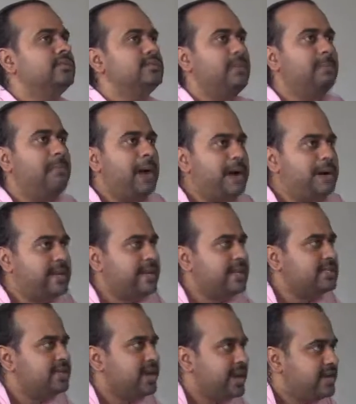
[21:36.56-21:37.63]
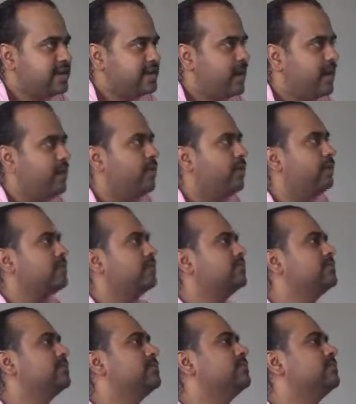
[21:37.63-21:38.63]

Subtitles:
The party is right now.